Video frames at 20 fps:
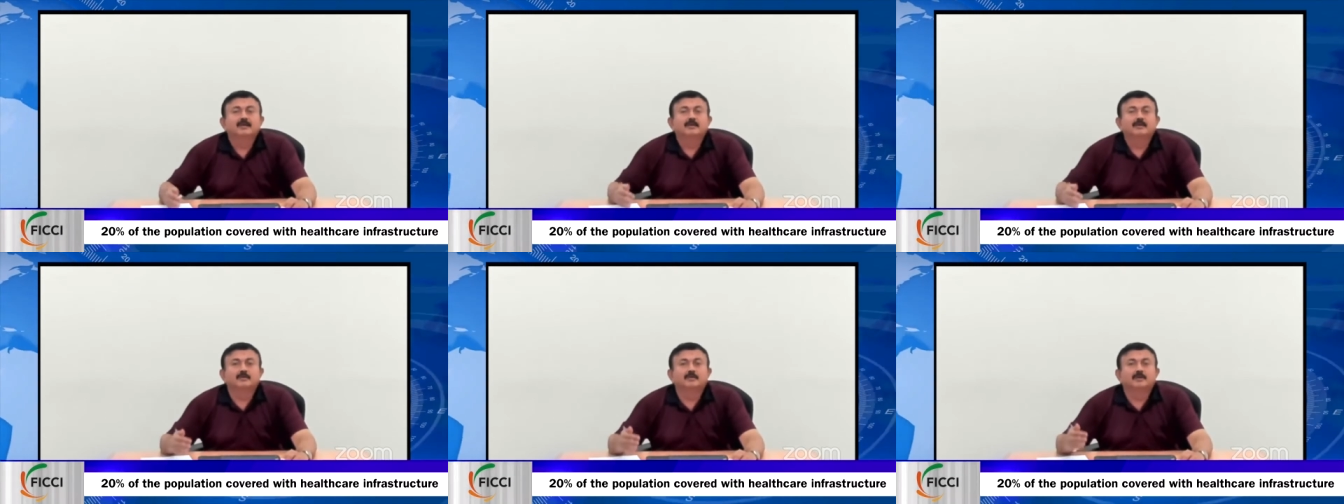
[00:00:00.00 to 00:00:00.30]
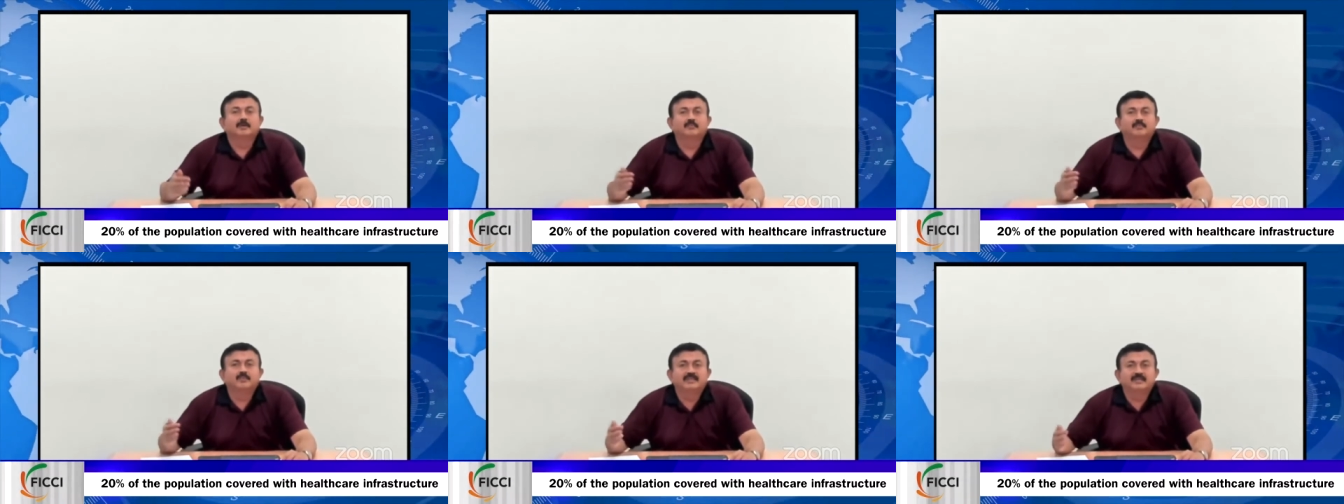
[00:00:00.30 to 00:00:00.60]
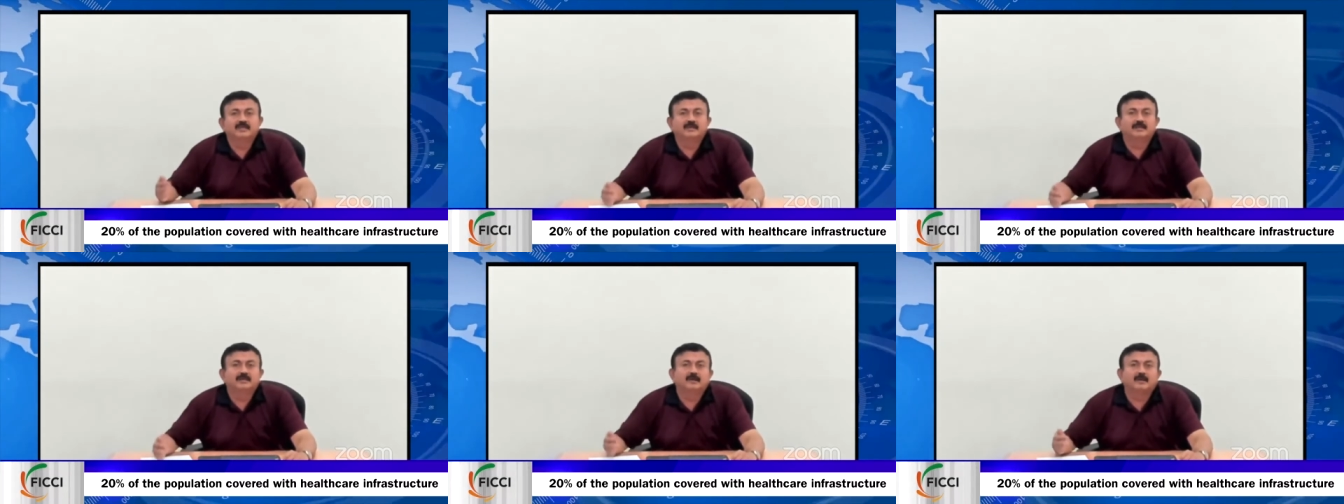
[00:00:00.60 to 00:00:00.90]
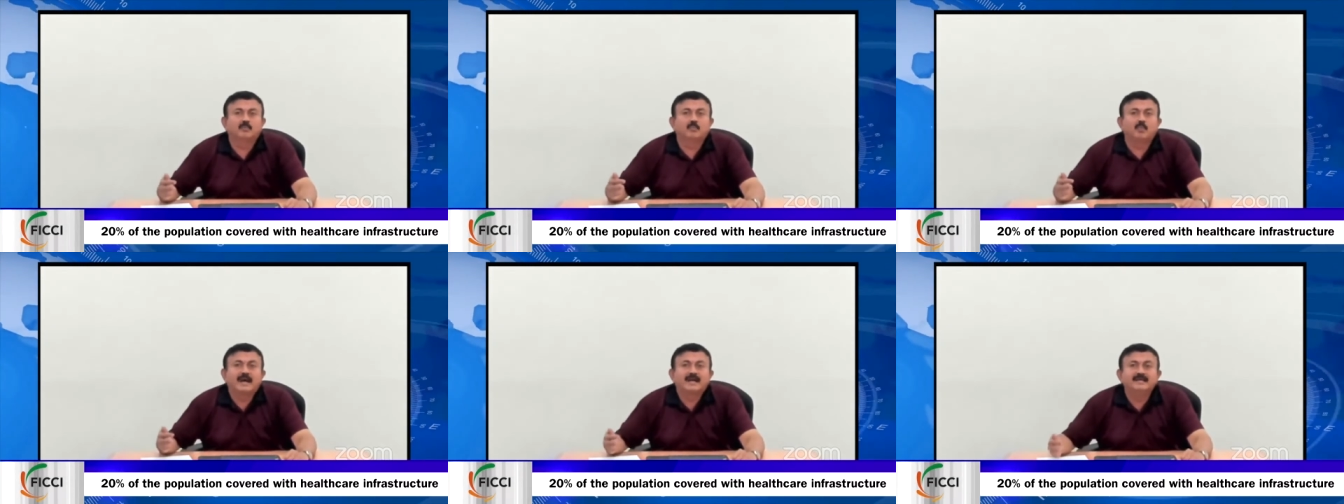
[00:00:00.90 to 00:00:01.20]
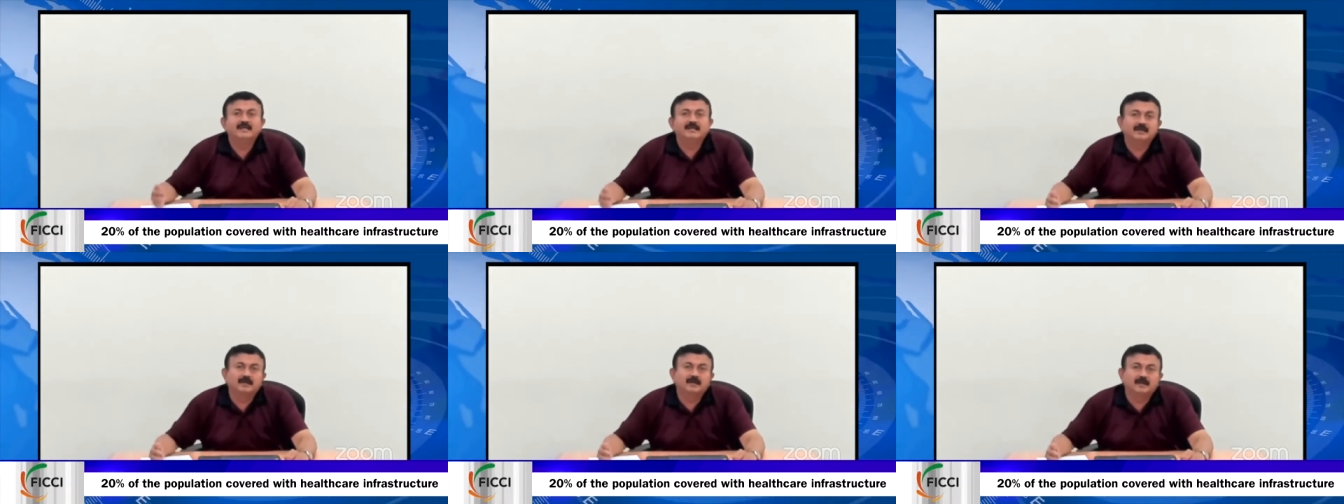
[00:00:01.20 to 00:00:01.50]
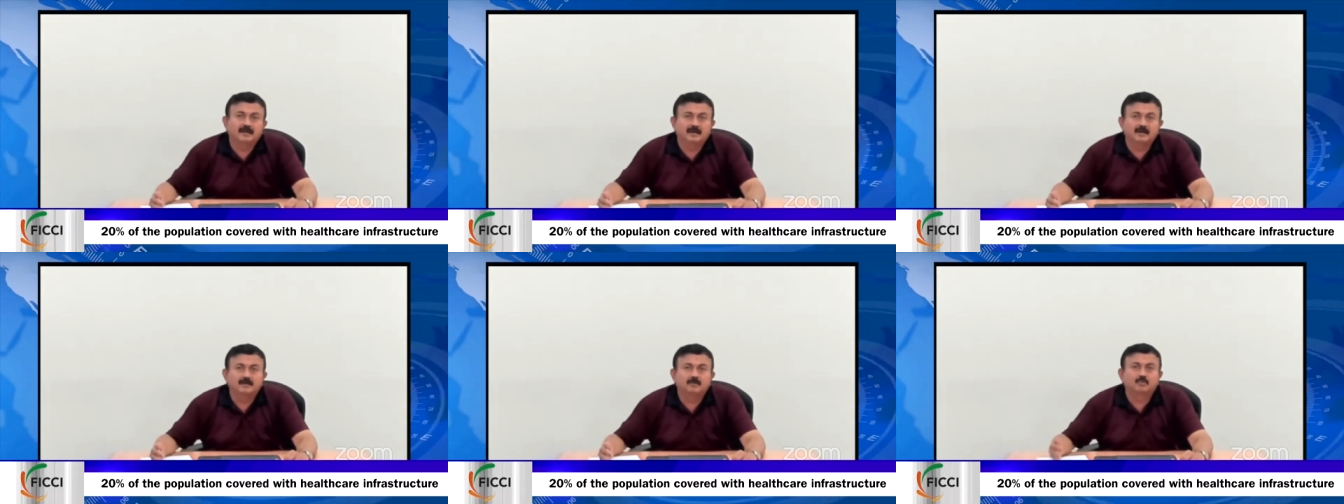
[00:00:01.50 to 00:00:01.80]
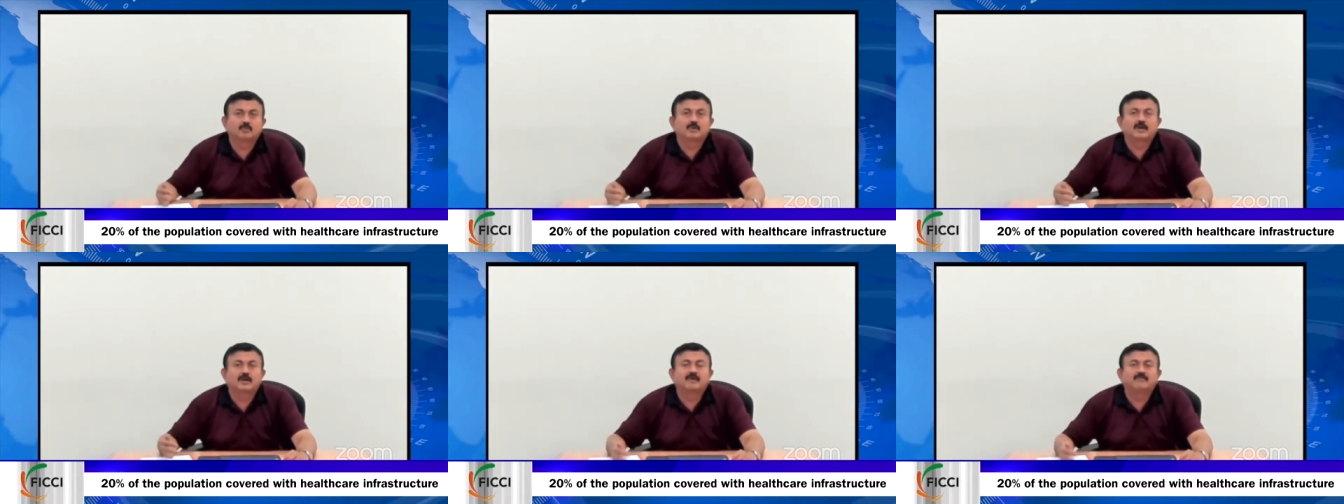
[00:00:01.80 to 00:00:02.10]
you know, within uh, one year
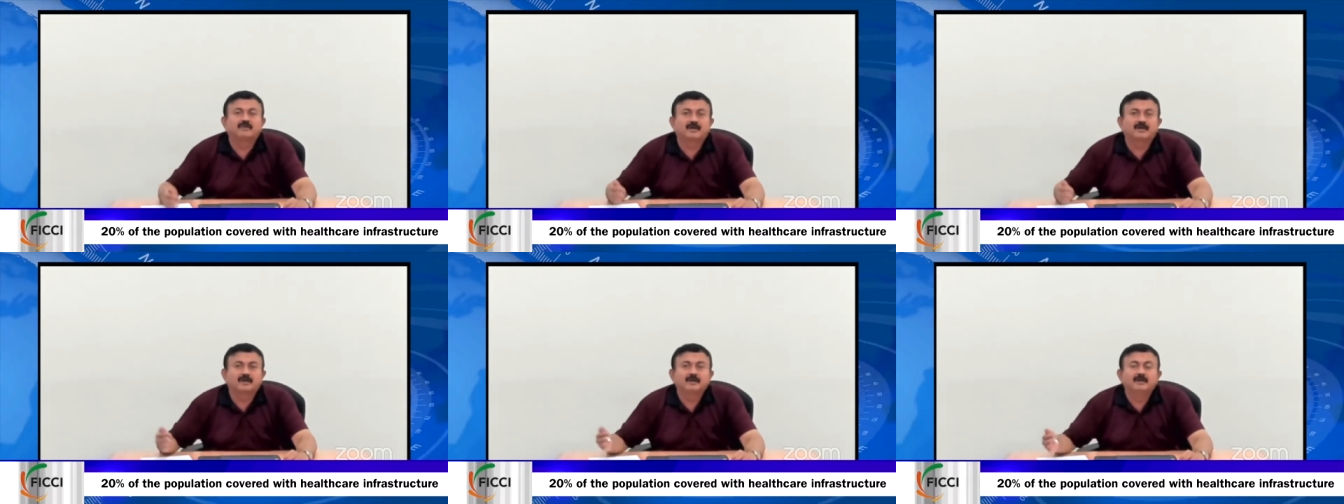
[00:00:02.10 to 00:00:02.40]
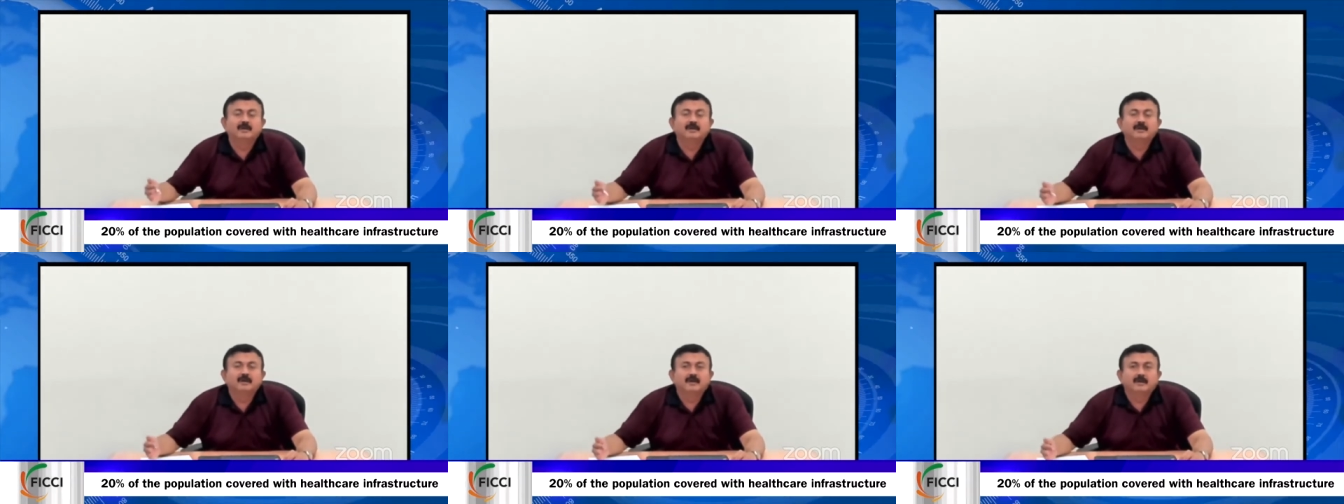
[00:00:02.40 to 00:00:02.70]
to cover